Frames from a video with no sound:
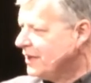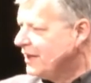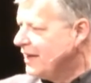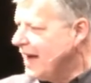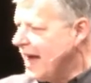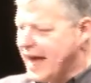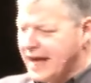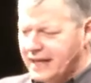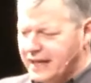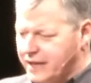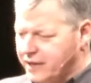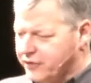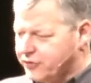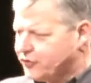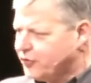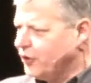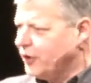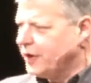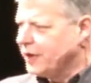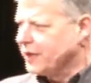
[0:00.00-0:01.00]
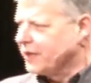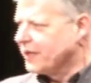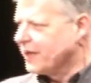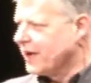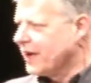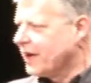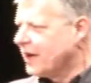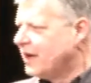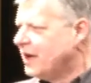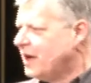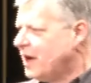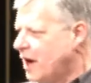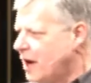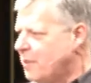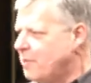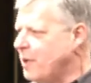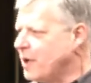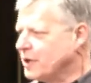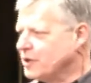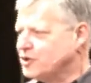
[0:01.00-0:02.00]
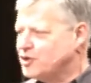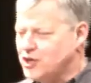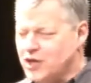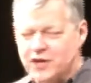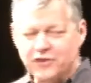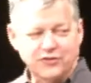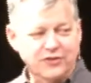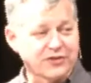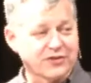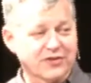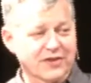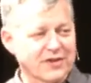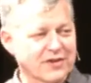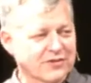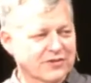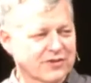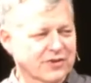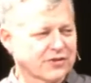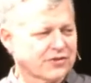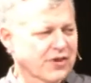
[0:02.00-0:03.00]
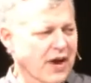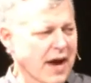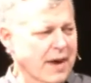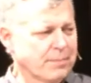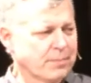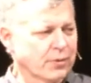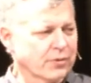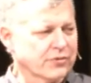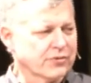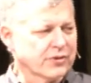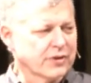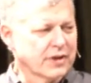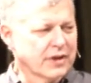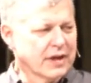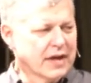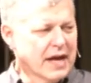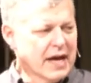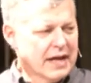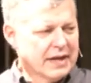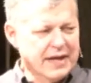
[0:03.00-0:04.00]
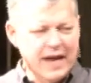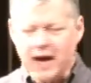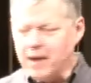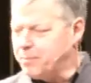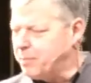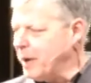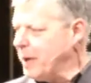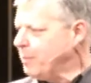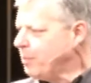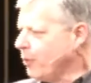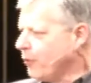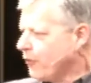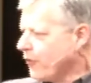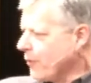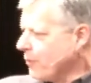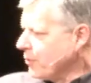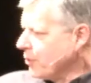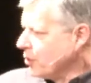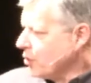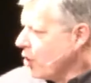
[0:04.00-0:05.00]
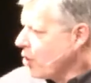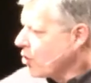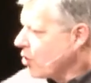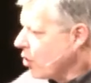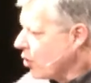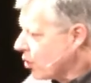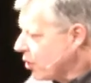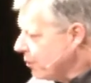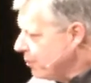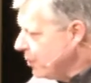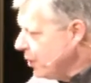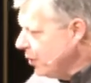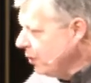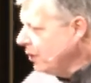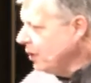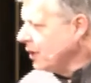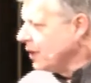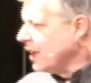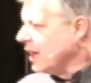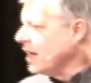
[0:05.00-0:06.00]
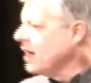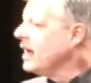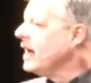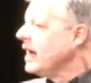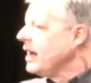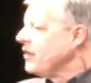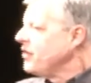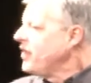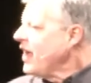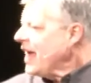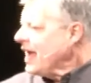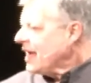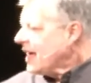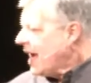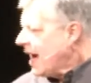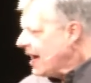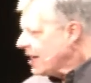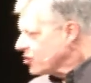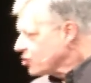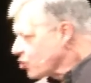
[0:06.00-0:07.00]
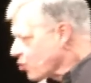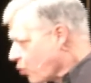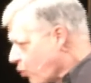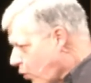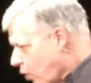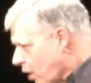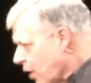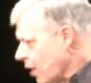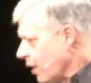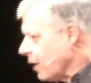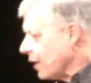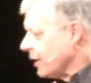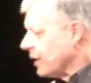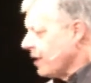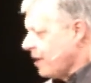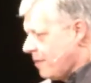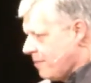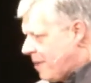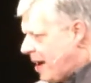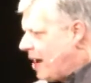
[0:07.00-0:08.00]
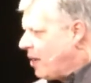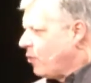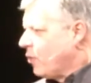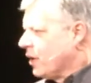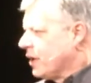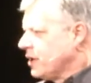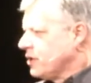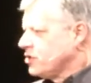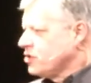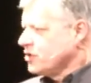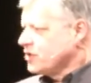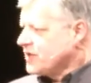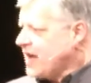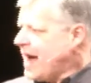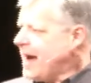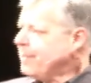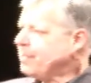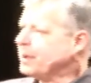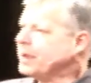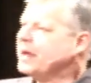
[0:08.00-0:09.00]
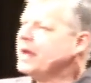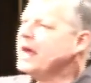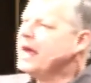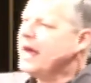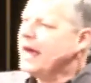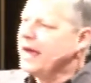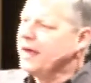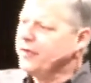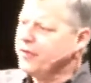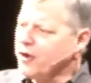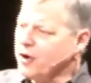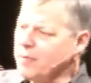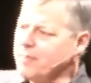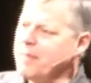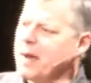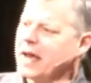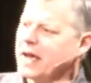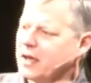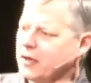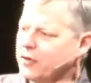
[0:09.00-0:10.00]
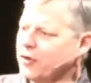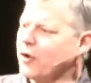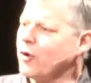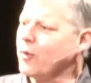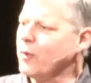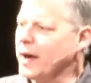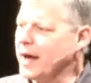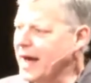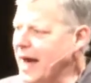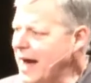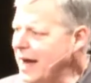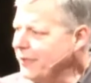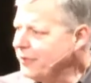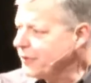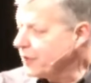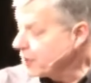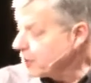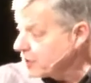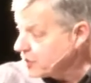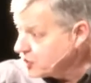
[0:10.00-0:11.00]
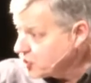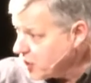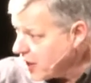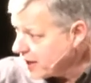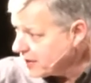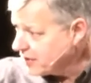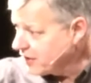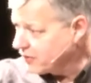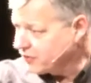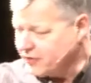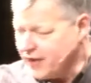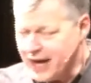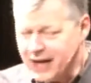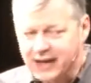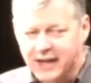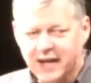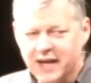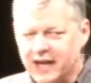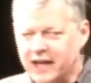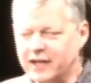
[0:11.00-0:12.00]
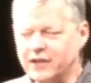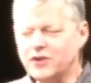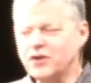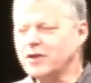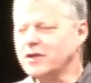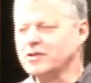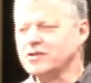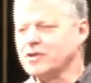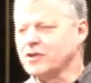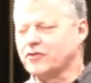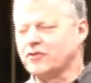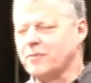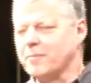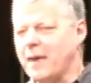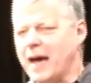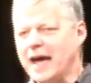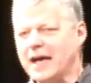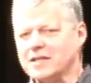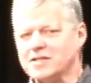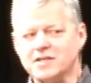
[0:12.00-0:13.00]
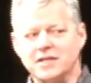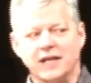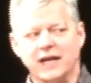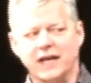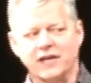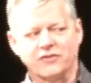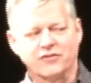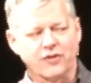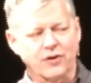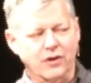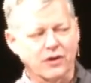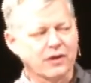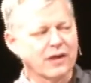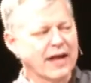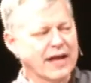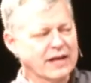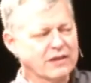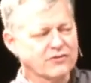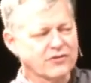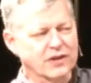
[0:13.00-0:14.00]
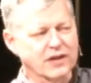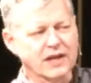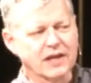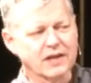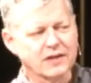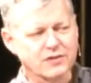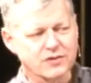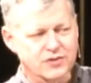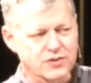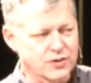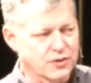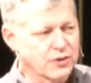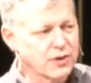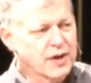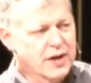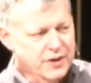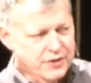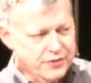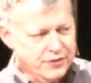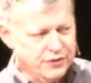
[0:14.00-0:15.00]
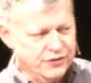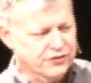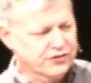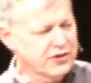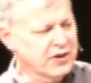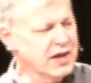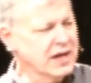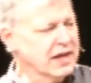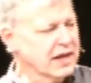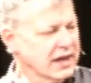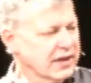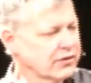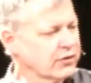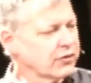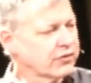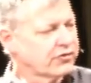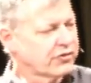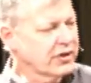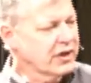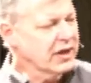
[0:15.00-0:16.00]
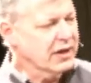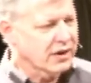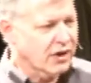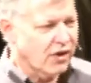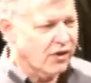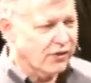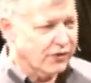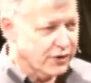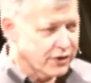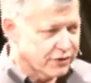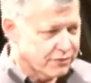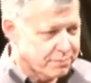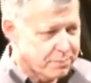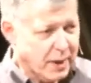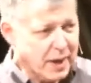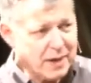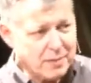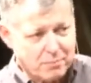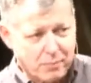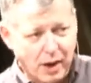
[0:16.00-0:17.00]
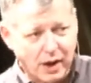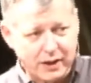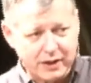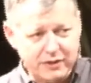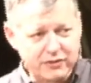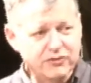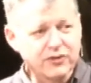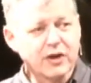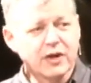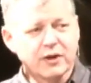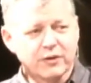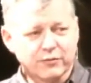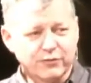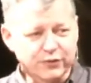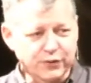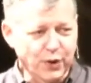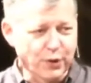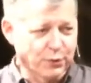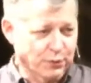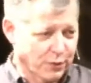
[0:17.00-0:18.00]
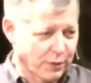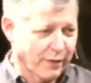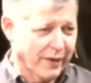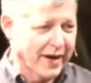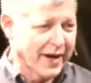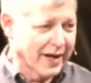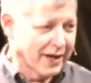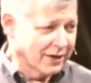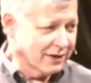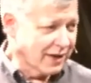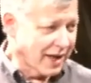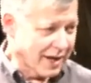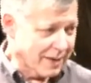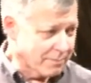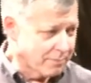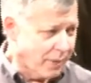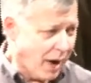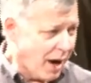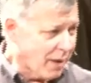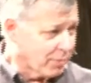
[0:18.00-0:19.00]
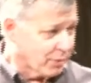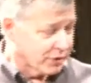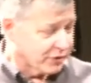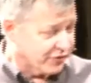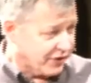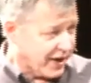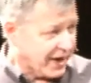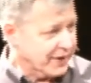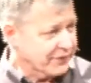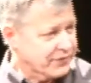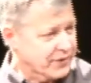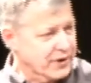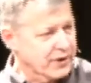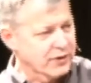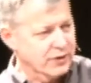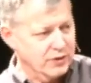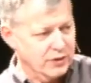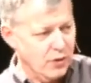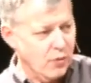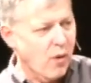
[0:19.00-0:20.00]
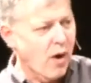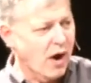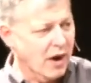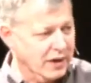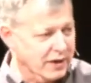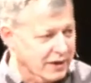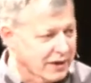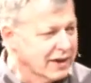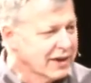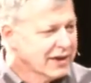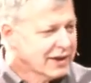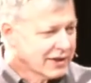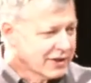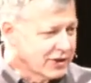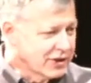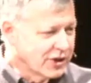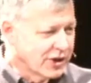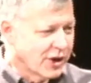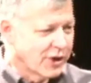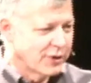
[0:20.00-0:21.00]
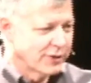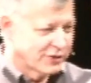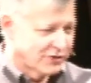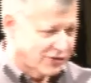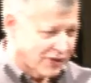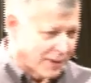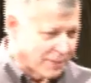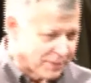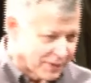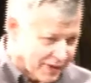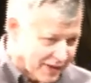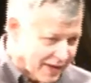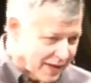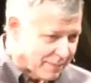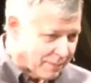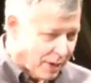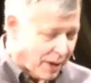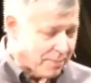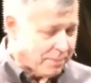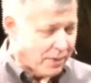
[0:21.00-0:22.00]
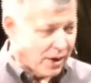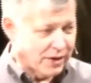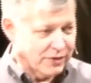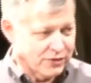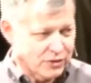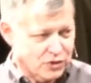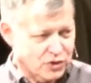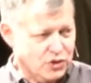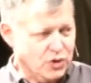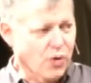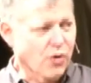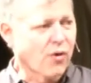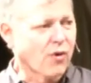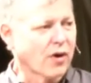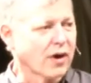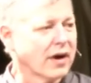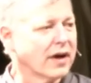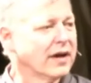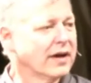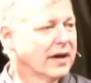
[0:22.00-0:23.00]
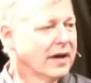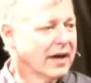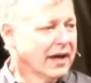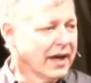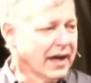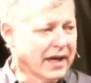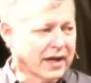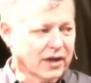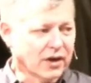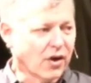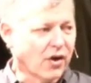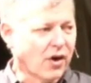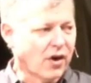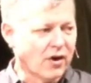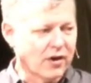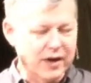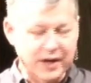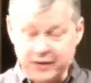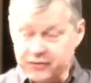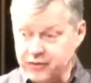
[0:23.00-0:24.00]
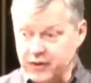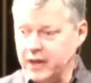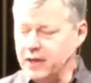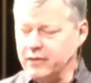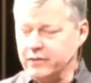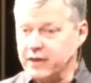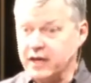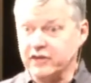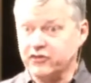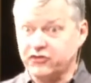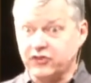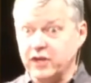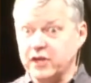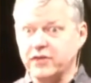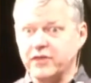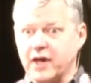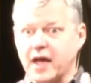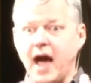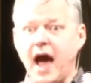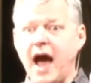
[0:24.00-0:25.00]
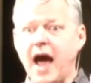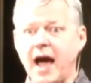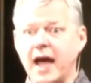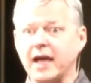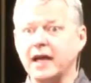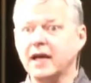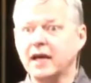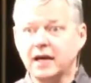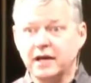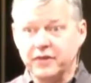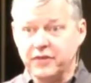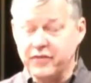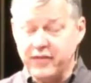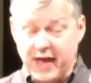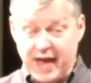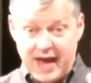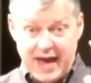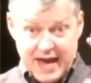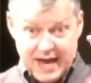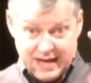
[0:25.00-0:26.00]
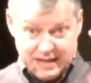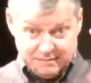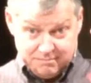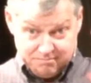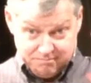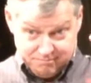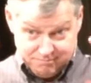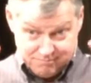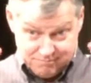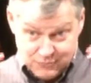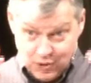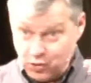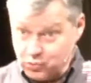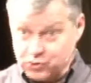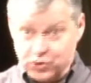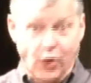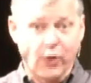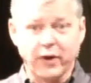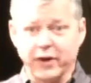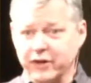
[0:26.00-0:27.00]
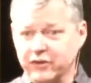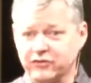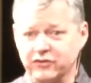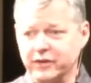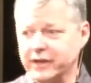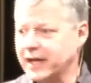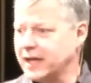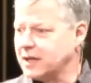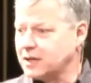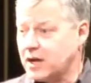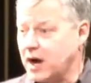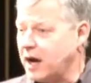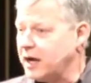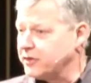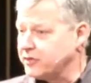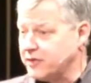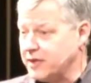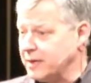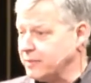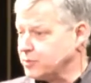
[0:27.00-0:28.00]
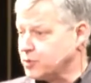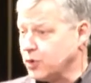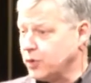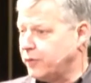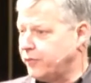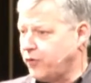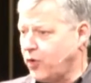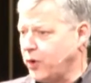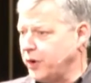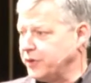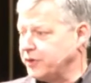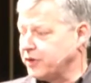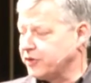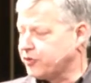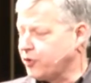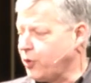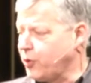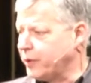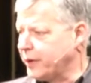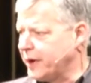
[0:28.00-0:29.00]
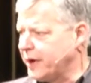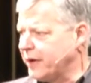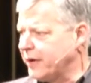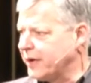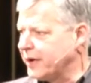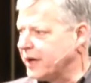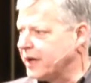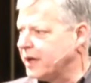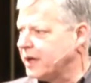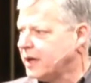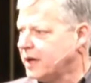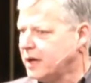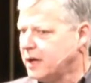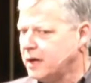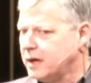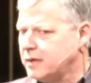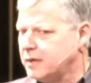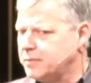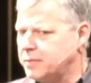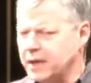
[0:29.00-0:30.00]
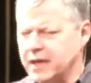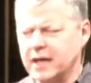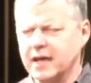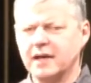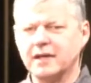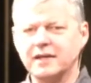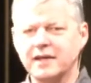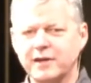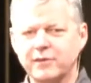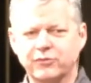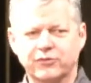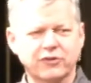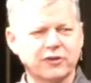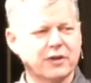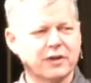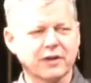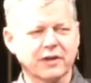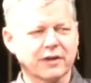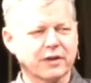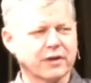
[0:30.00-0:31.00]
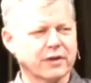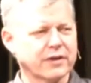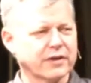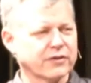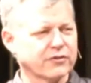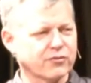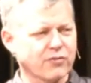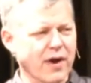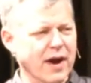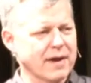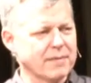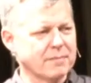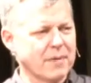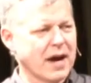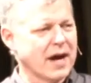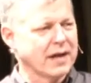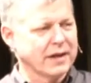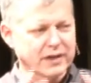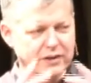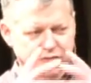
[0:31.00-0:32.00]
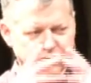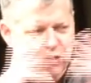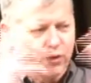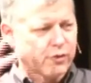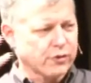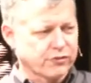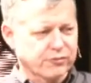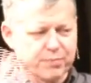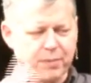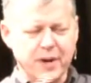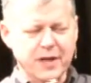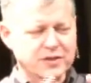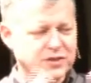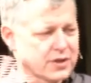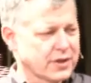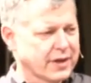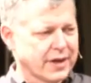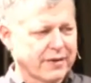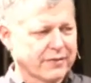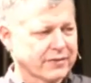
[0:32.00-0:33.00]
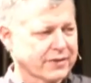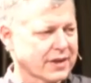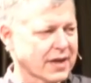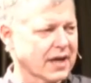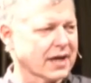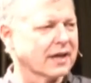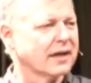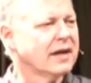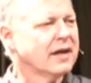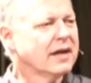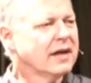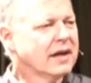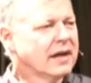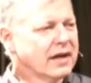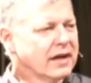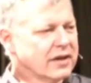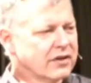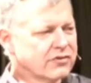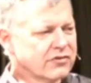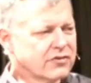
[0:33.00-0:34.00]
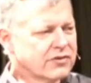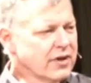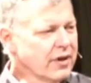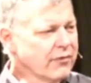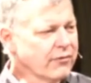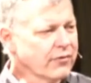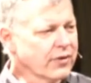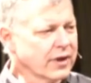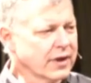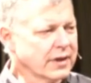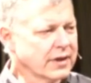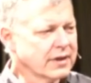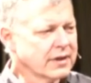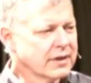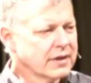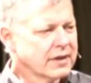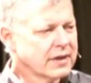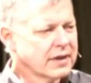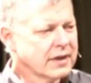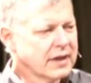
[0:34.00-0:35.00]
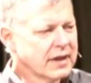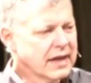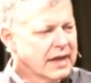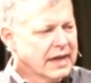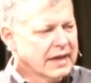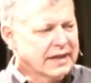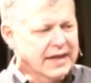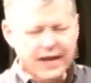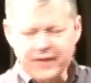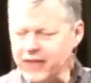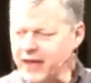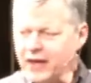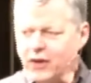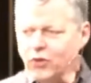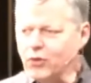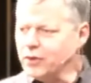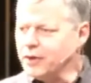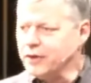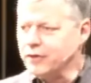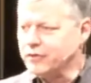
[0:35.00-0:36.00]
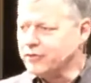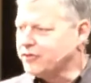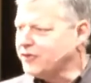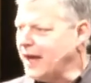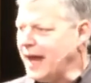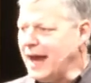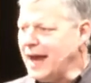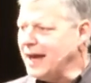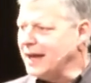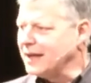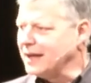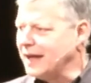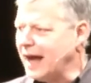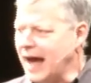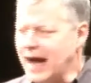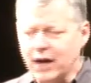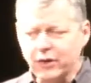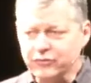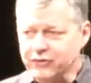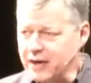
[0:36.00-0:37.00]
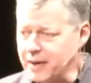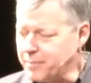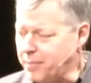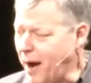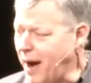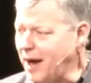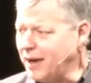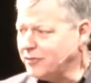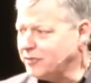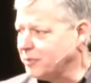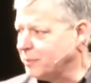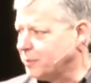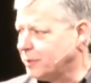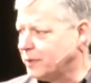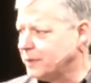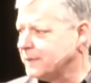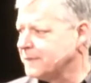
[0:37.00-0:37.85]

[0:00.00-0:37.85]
and he is sitting there among Jesus and his disciples. Now, people from the local community, they catch word about what had just happened, and they're making their way out there to check this out. And you can just imagine as they're glancing into the sea and they're seeing all these pig bodies floating around like bobbers out there in the water, you know, and some of them up on the shore and all. And then they see the guy that notoriously had caused them to avoid this whole area, but yet he was sitting there in his right mind, his whole expression, everything is different. Now, they don't understand how's that possible.